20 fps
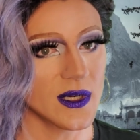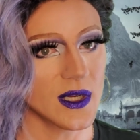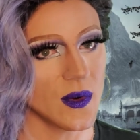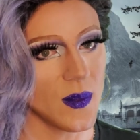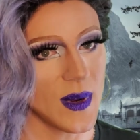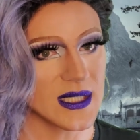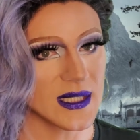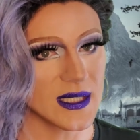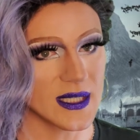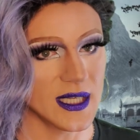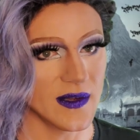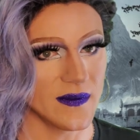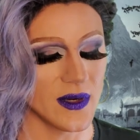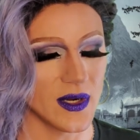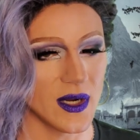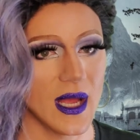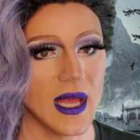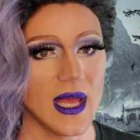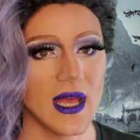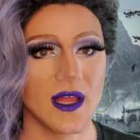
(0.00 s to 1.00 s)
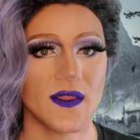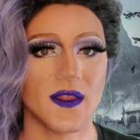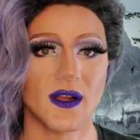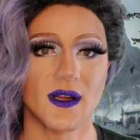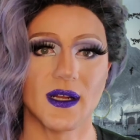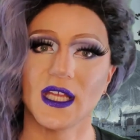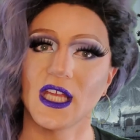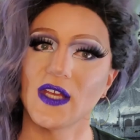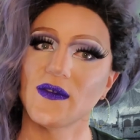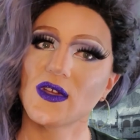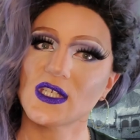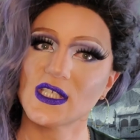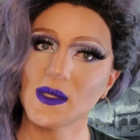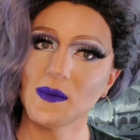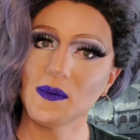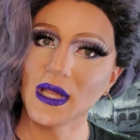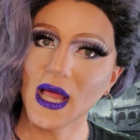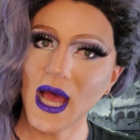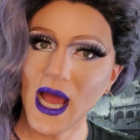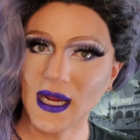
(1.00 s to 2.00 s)
to quest giver, they're going to give you
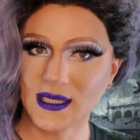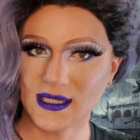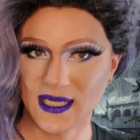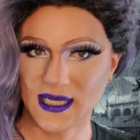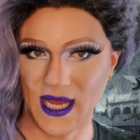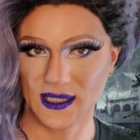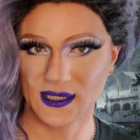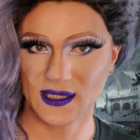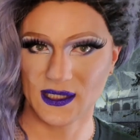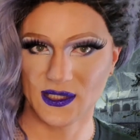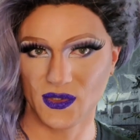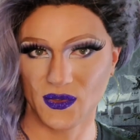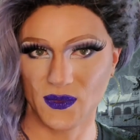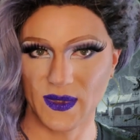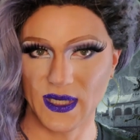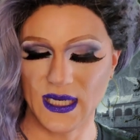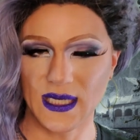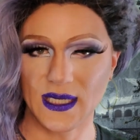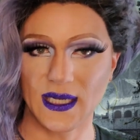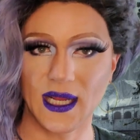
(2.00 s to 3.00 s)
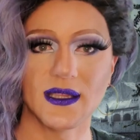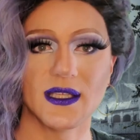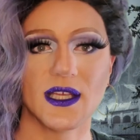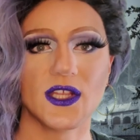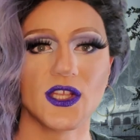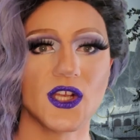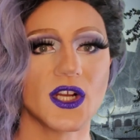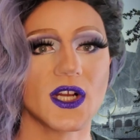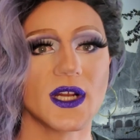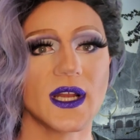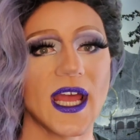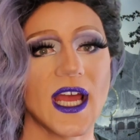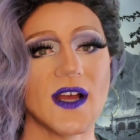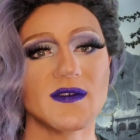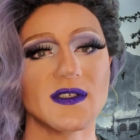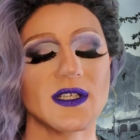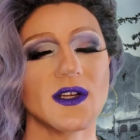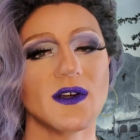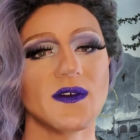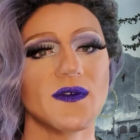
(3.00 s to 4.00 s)
some block text to read, and then you're going to have
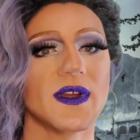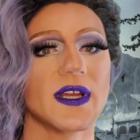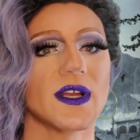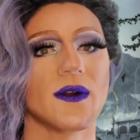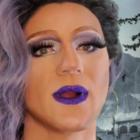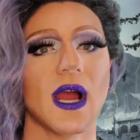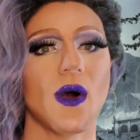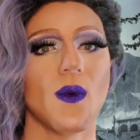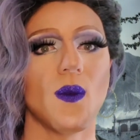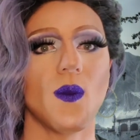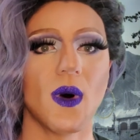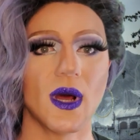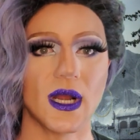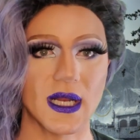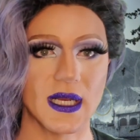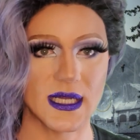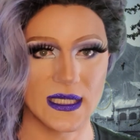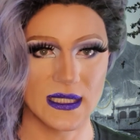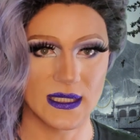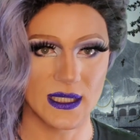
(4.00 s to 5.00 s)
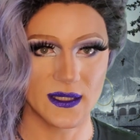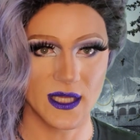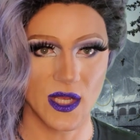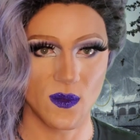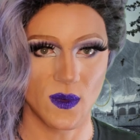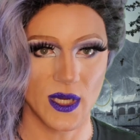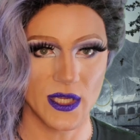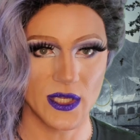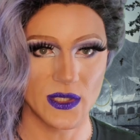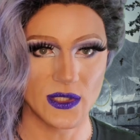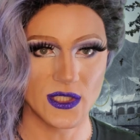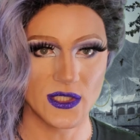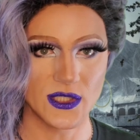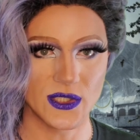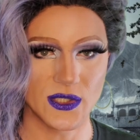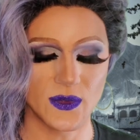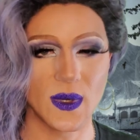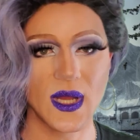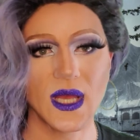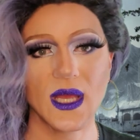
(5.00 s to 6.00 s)
to go figure out what it is that they want you to
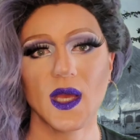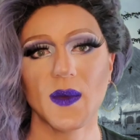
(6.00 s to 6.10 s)
do.